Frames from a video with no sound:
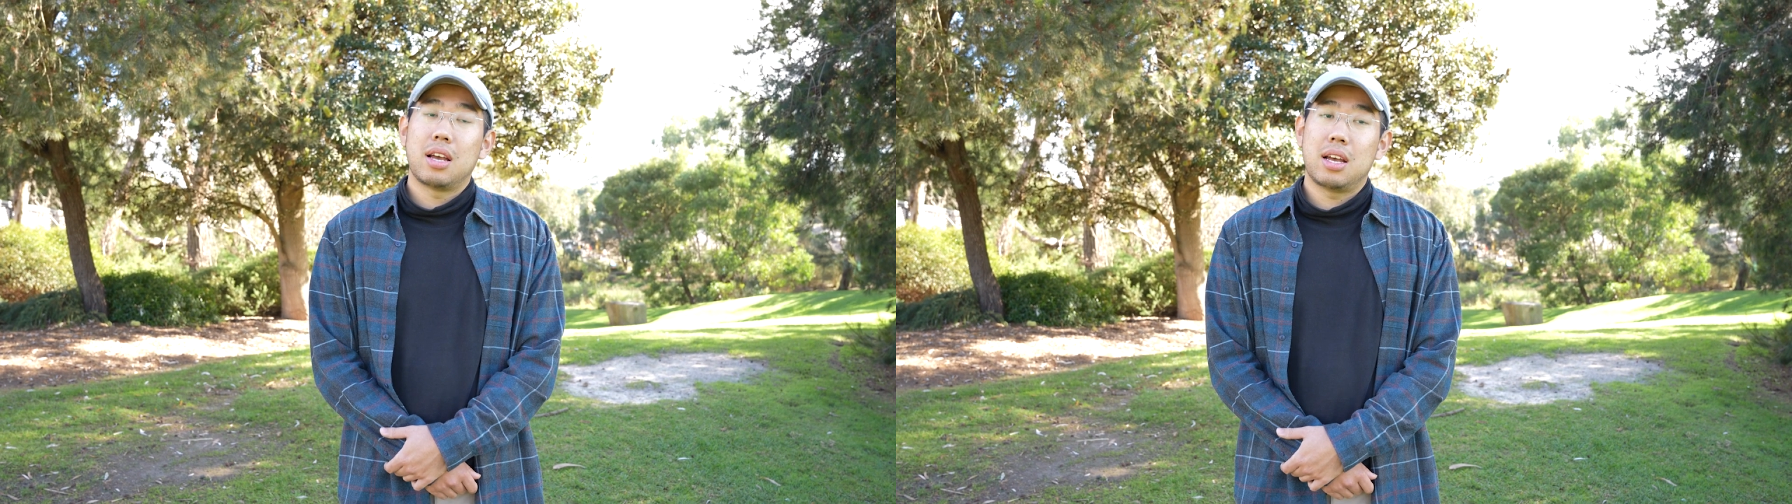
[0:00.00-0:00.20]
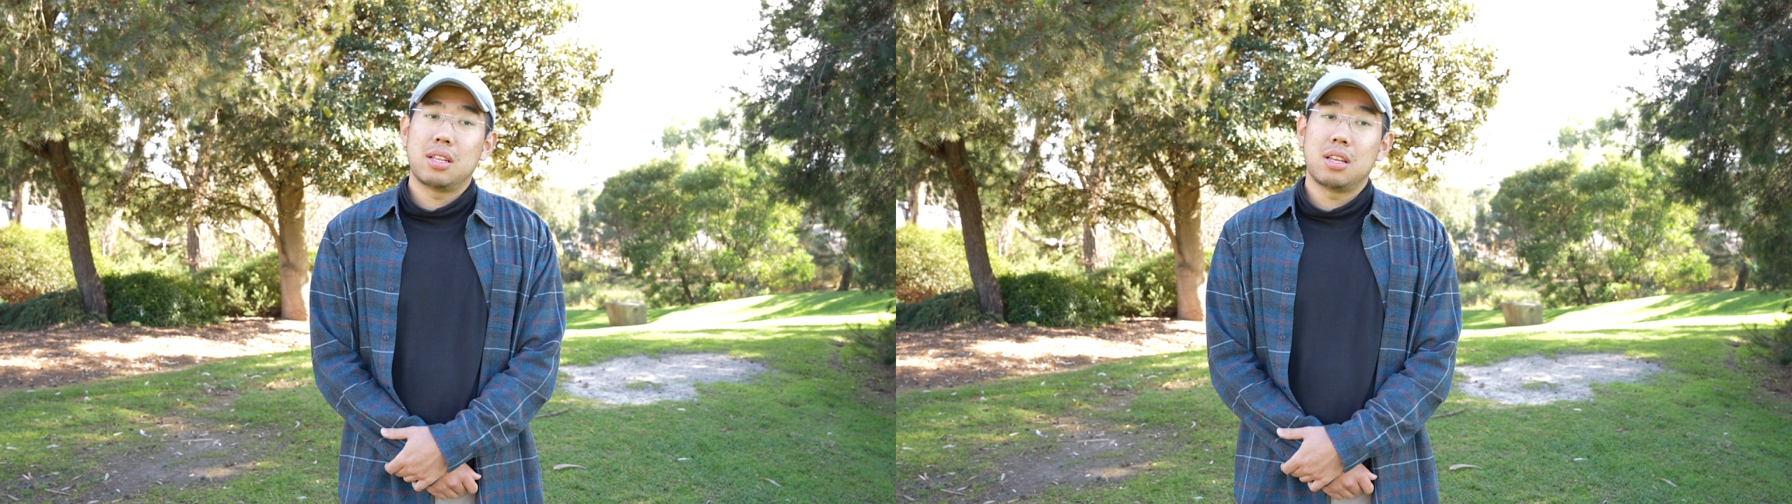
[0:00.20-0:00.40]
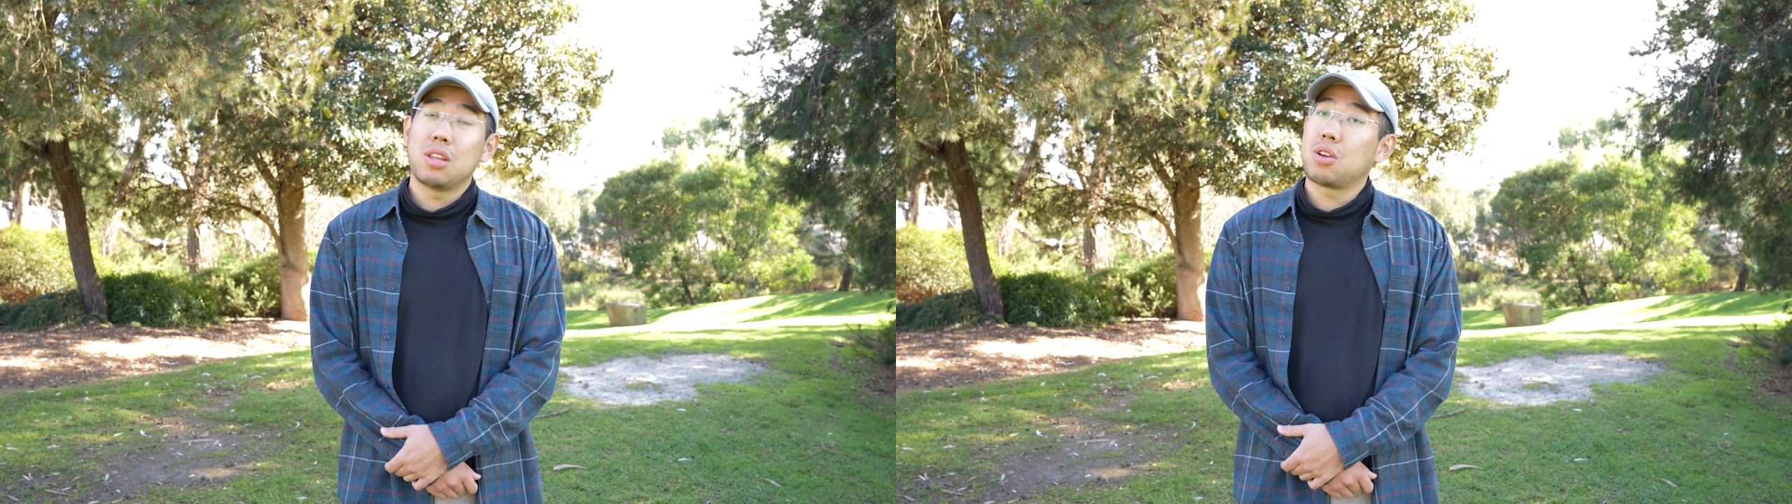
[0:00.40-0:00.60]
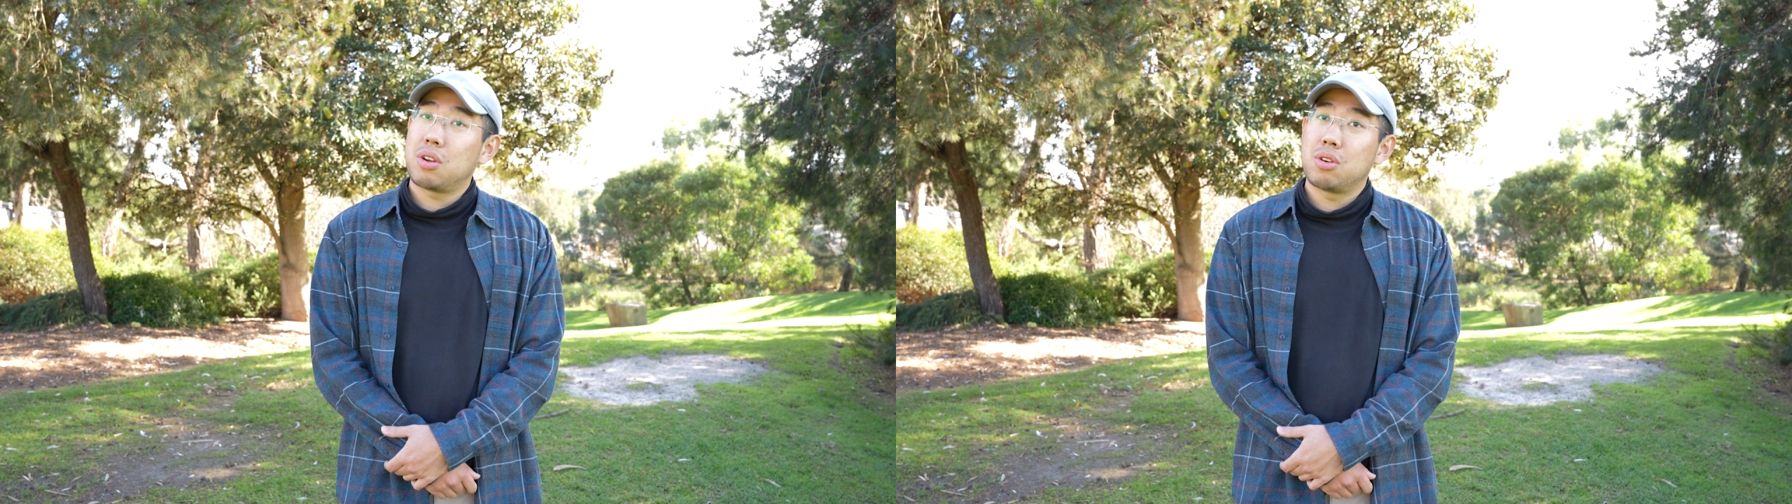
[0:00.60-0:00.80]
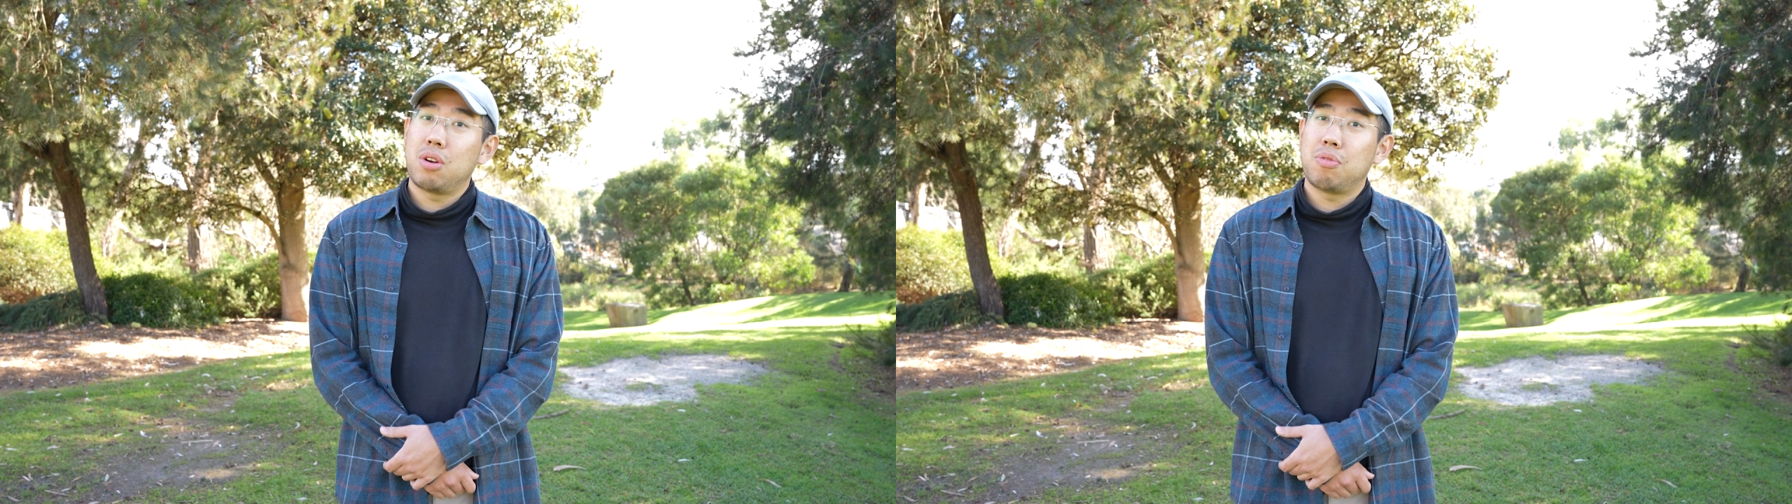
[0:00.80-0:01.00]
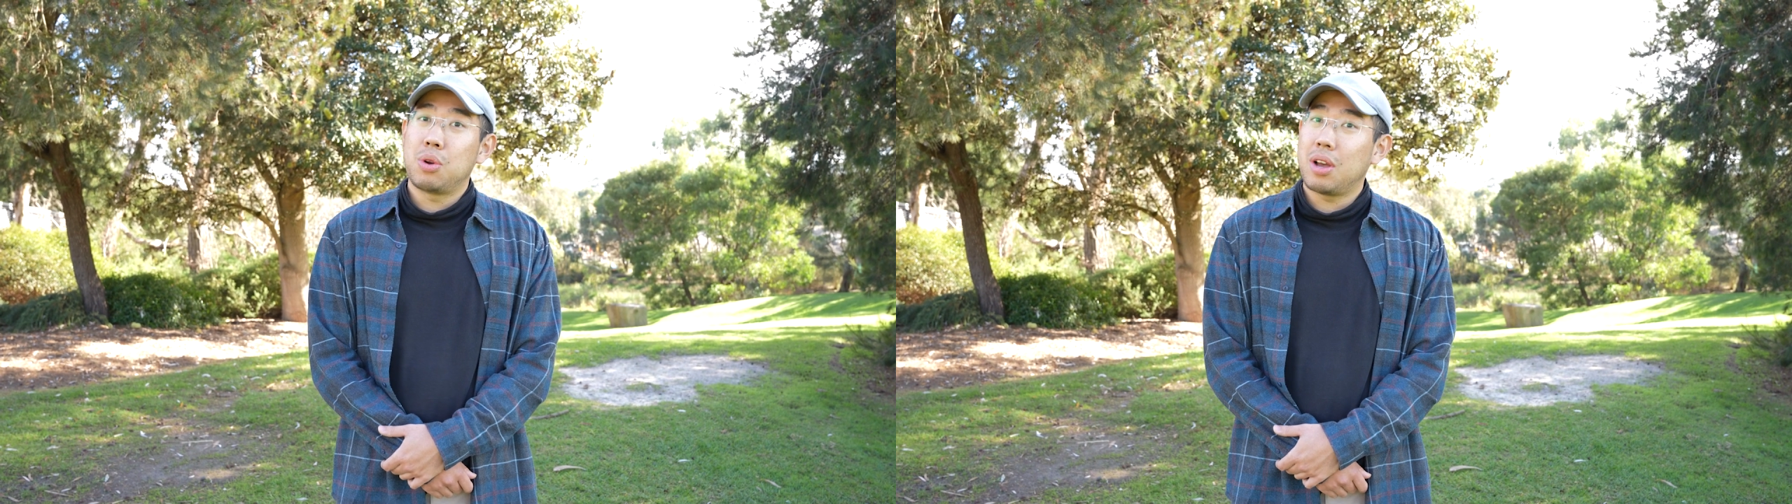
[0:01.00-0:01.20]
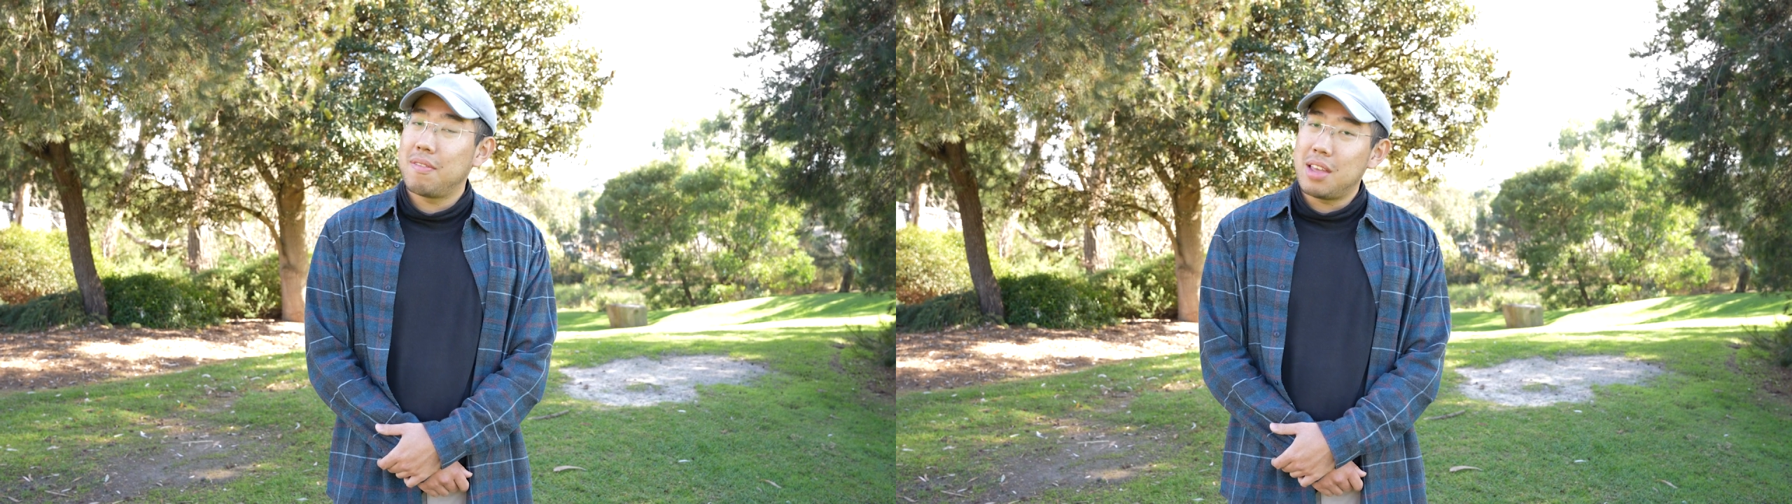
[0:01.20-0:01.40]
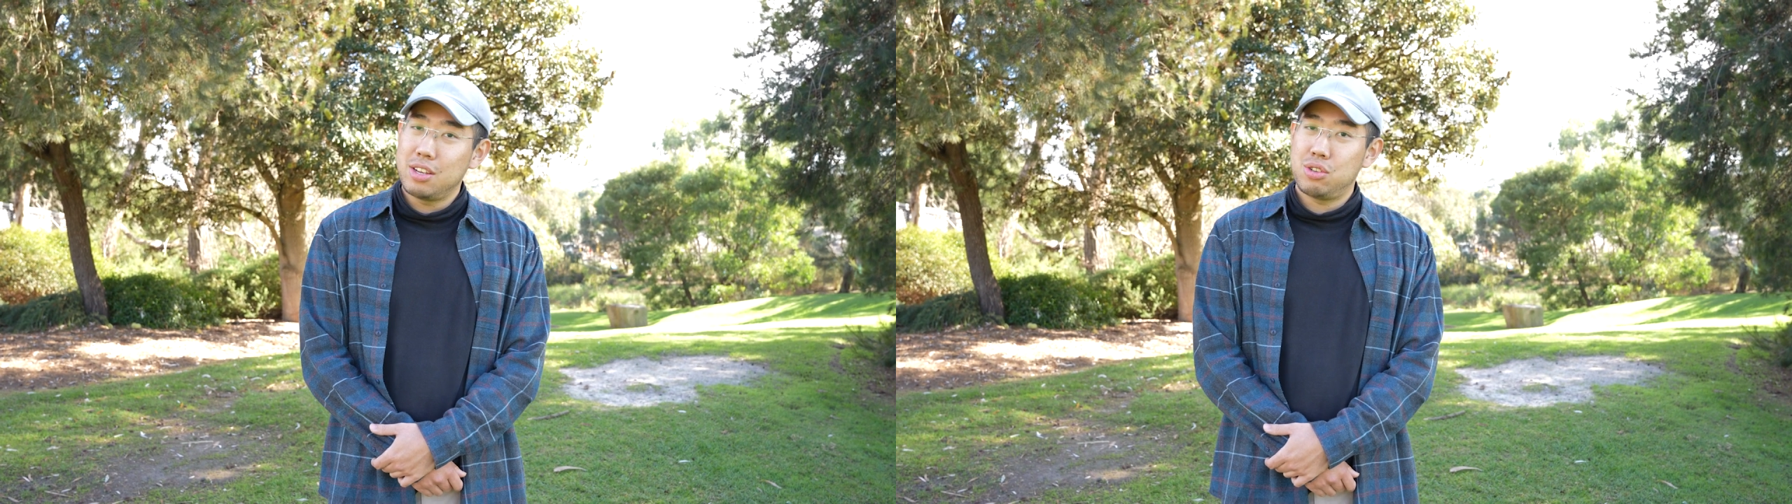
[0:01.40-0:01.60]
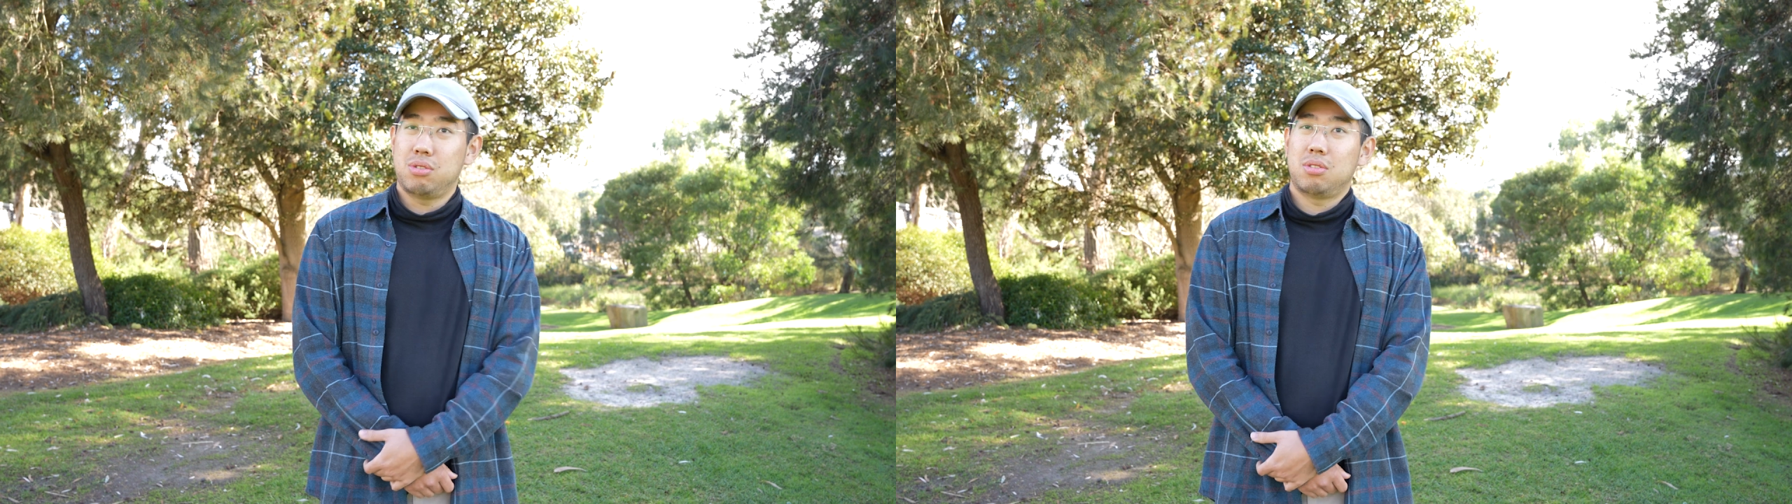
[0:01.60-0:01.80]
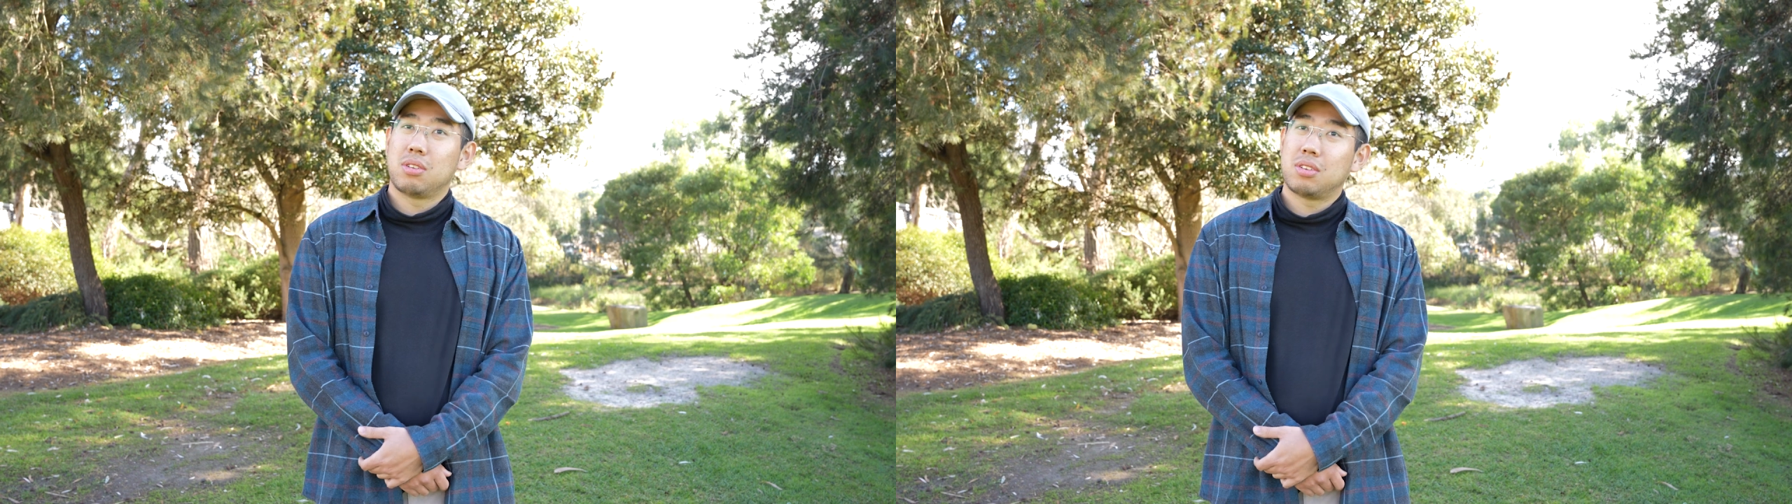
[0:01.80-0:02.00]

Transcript: and on the green roof we don't have that issue,